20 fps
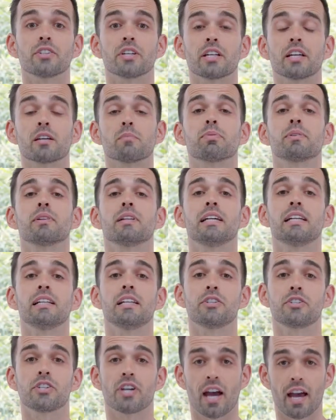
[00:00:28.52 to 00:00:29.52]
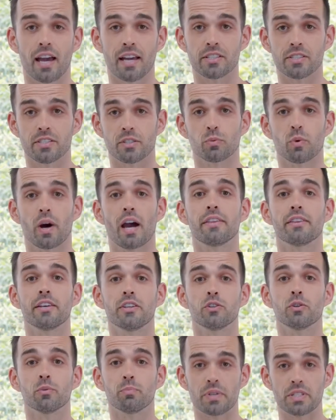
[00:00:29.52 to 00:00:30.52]
going to completely change the way that
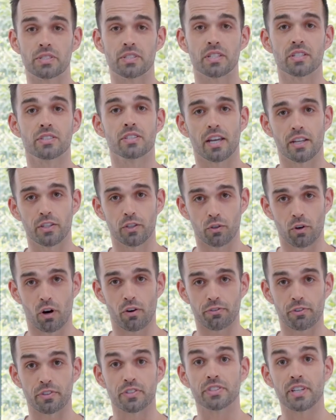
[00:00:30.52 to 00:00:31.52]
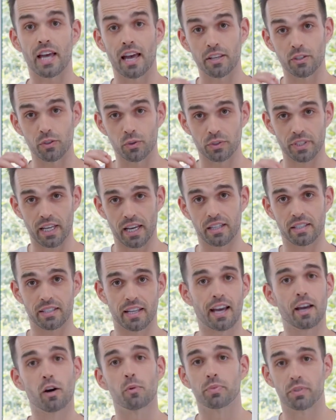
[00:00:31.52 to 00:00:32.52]
your business and your office and your
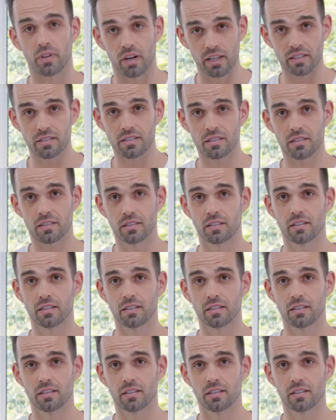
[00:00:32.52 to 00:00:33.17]
day-to-day operates.